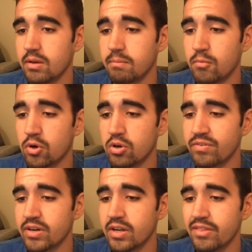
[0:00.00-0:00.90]

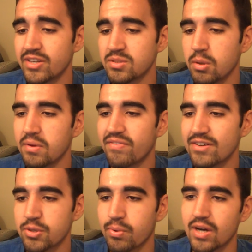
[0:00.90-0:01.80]
Moreover, there'll be
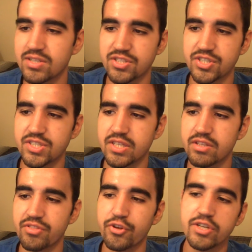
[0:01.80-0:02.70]
faster processors in
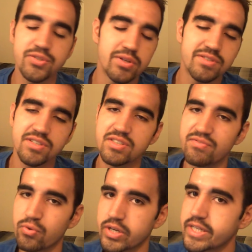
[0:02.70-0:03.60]
the 32 and
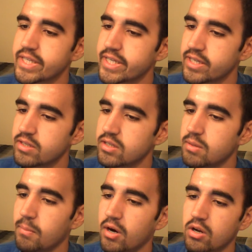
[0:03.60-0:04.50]
64 gig
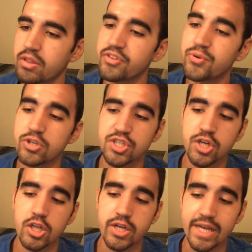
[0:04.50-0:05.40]
model. The
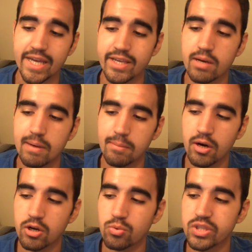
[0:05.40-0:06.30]
$200 8 gigabyte
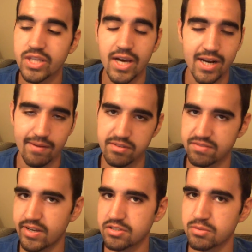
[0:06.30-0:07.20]
model will not have this
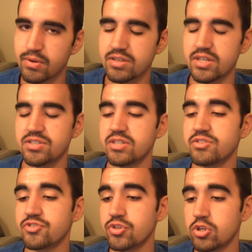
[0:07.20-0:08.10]
faster processor,
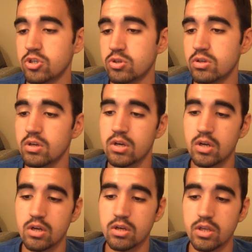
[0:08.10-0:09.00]
so
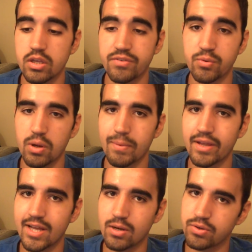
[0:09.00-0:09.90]
if you want to buy
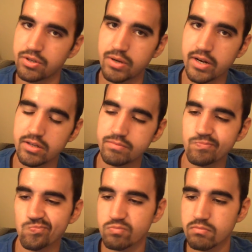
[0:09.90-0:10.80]
that one, you'll kind of
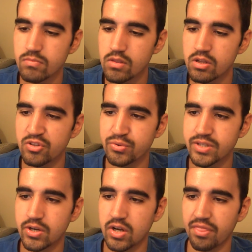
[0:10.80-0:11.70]
lose
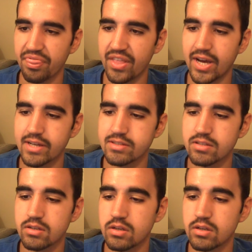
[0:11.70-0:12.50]
out on that.